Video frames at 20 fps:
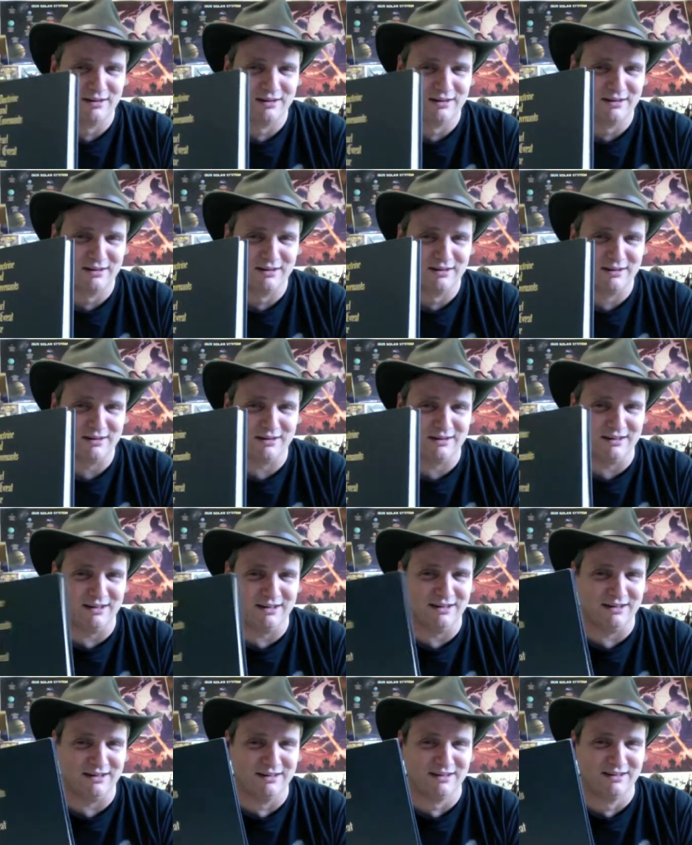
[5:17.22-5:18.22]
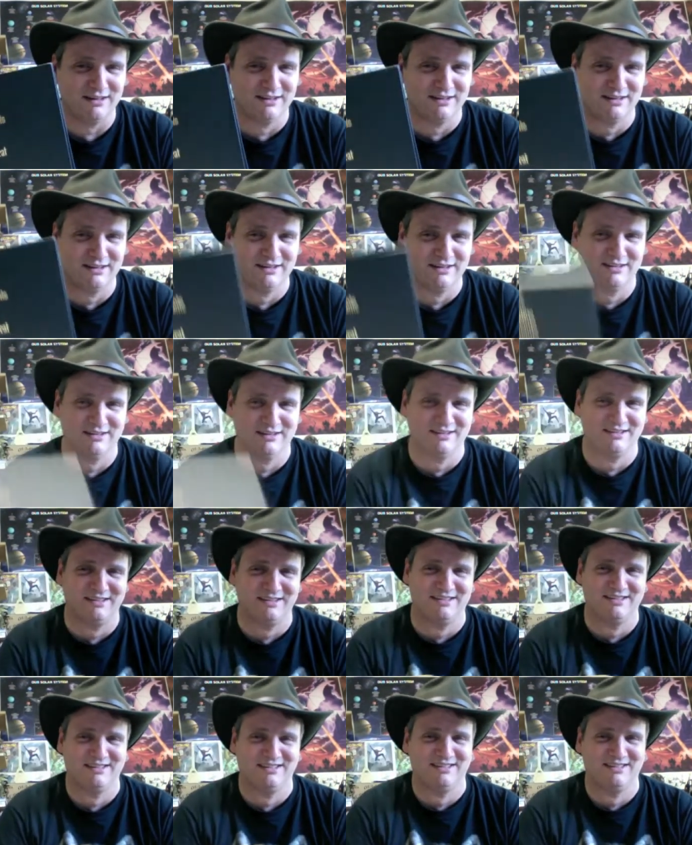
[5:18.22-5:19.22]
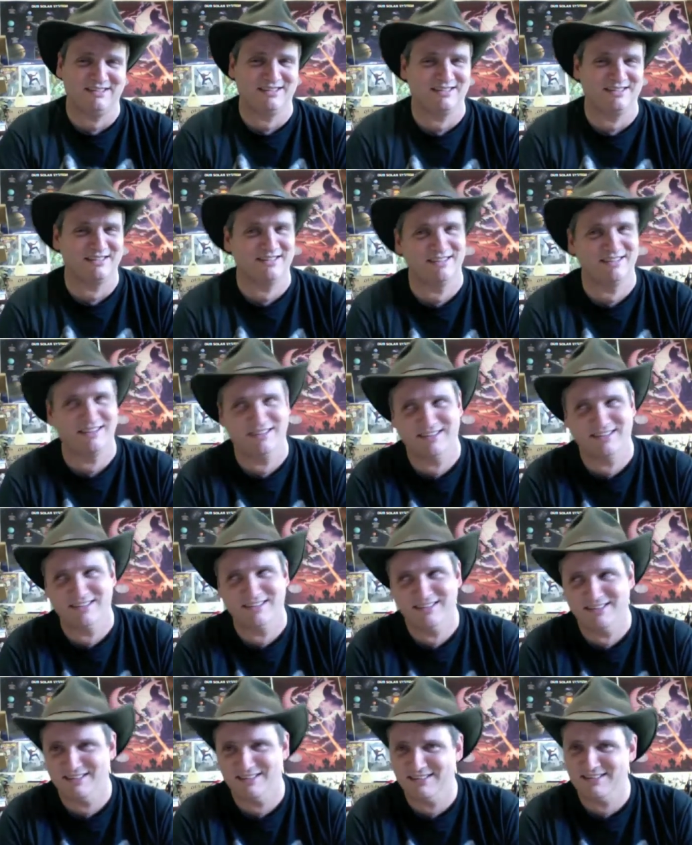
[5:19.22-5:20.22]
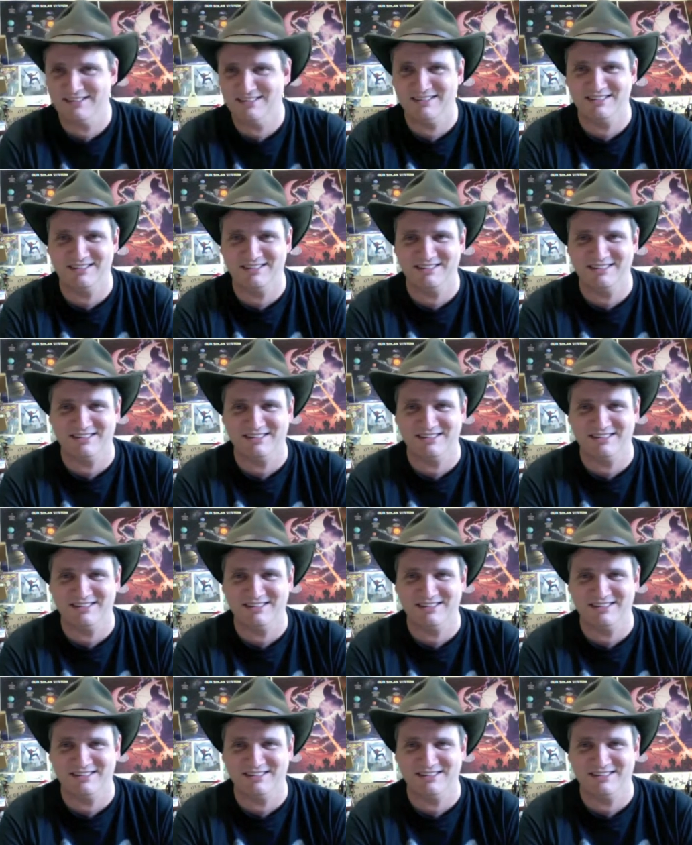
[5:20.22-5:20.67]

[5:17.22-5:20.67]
No one is speaking in this clip.